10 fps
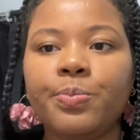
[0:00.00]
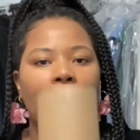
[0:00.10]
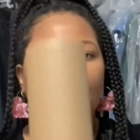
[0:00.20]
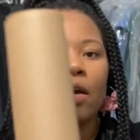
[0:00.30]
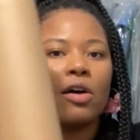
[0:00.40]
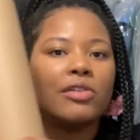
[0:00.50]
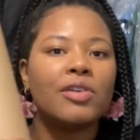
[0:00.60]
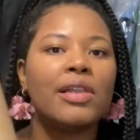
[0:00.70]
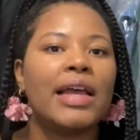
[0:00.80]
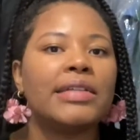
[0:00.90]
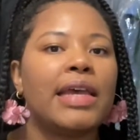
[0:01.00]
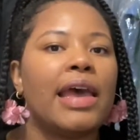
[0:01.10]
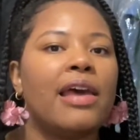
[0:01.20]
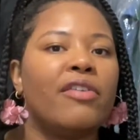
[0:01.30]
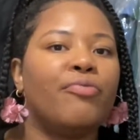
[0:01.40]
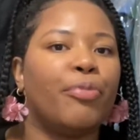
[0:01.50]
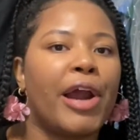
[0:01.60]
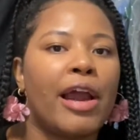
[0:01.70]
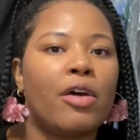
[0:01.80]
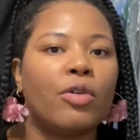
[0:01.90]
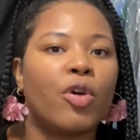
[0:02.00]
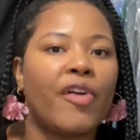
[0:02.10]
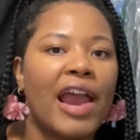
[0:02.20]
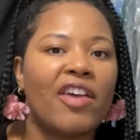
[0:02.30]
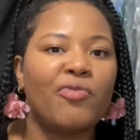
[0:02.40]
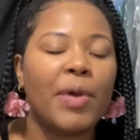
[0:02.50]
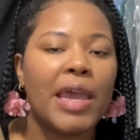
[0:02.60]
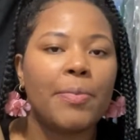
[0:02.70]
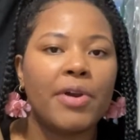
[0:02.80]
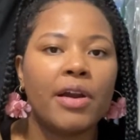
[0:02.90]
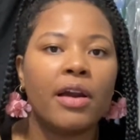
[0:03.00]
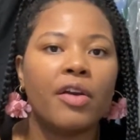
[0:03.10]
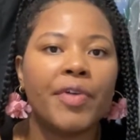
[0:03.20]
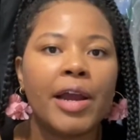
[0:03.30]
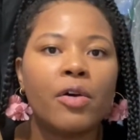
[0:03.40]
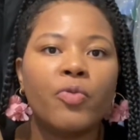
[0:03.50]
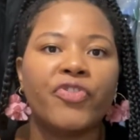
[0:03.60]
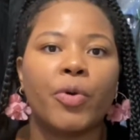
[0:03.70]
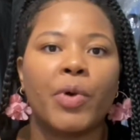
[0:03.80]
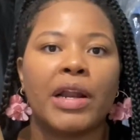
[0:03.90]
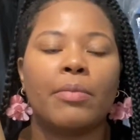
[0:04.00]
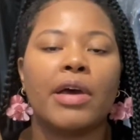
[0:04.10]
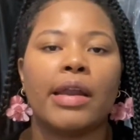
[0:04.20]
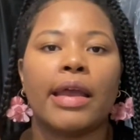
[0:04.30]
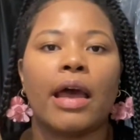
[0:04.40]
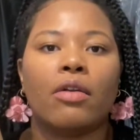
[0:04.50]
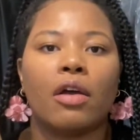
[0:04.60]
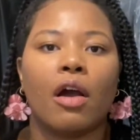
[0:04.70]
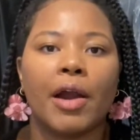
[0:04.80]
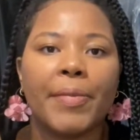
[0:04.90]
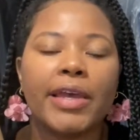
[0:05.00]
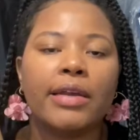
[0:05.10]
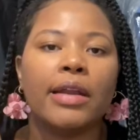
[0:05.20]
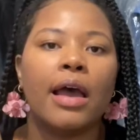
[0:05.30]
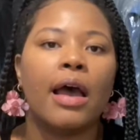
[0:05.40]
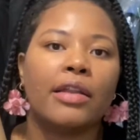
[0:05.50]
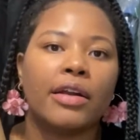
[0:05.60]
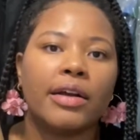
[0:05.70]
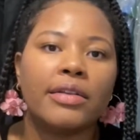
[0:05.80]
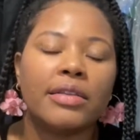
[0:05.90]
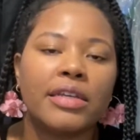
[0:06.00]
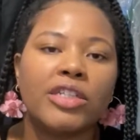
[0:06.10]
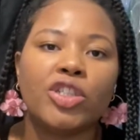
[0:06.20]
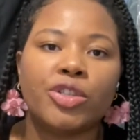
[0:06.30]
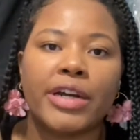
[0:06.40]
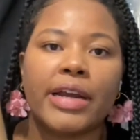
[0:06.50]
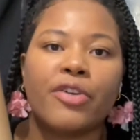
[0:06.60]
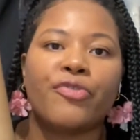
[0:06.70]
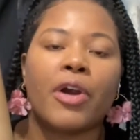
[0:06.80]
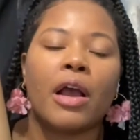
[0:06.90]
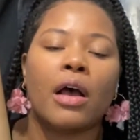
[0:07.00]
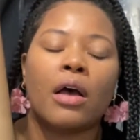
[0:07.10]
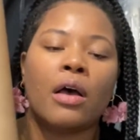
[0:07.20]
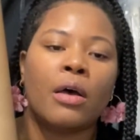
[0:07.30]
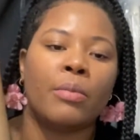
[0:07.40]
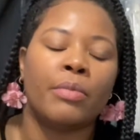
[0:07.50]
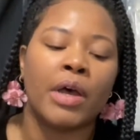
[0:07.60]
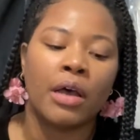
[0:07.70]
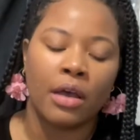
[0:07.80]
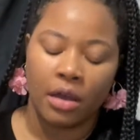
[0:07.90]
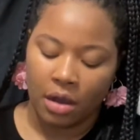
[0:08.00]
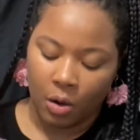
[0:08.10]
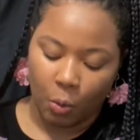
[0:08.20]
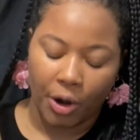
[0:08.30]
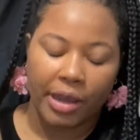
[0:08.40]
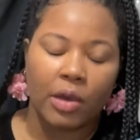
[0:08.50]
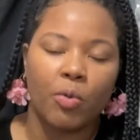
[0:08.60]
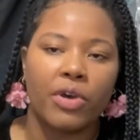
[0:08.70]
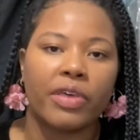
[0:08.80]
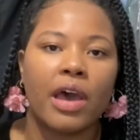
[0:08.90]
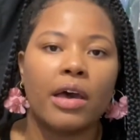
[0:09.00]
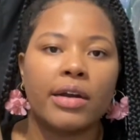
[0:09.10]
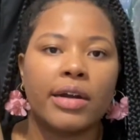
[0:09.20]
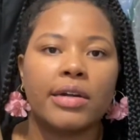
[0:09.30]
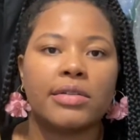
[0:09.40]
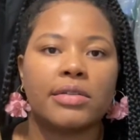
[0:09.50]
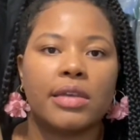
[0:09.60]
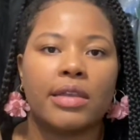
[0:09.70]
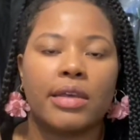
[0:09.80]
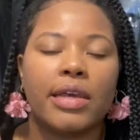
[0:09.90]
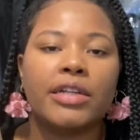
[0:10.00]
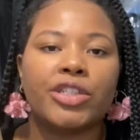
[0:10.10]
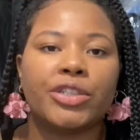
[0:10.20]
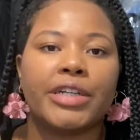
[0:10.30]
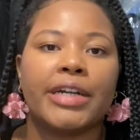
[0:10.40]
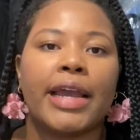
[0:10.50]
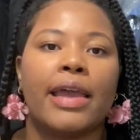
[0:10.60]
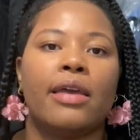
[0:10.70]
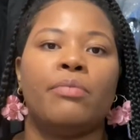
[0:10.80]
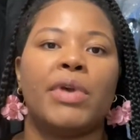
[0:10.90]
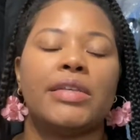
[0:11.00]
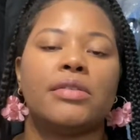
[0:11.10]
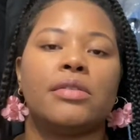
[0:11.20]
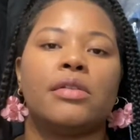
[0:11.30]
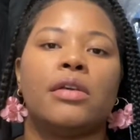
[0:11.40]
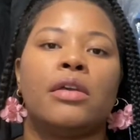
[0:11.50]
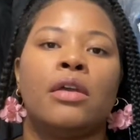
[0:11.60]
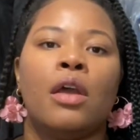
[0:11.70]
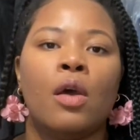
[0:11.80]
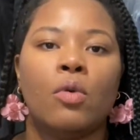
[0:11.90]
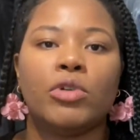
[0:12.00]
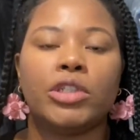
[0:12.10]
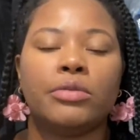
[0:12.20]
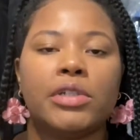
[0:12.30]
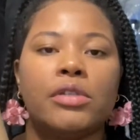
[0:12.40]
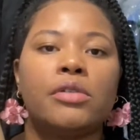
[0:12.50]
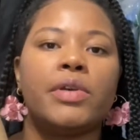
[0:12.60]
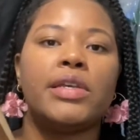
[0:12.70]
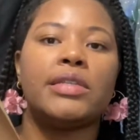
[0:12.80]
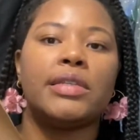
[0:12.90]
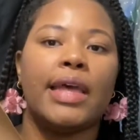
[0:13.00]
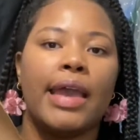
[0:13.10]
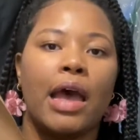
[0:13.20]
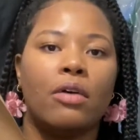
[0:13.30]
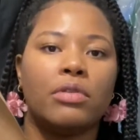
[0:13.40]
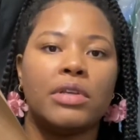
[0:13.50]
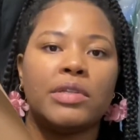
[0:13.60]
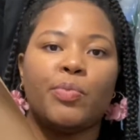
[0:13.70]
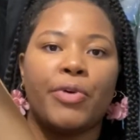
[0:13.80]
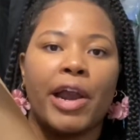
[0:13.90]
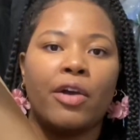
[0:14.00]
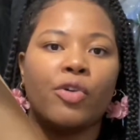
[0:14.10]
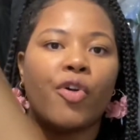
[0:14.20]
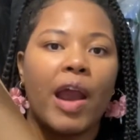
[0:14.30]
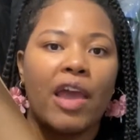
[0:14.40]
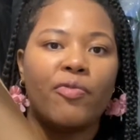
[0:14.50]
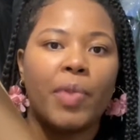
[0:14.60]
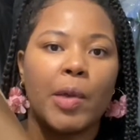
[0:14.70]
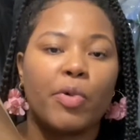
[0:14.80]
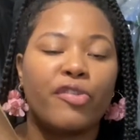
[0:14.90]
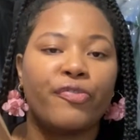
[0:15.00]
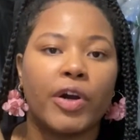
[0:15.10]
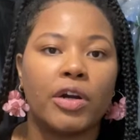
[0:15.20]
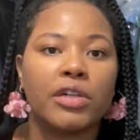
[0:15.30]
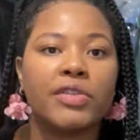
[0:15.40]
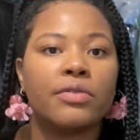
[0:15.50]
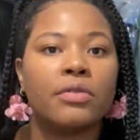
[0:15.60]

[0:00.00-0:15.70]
I also like to have brown craft paper around for when I'm cutting out a garment. I learned this trick from working with cutters in the industry, and basically what you would do is lay out this brown craft paper first.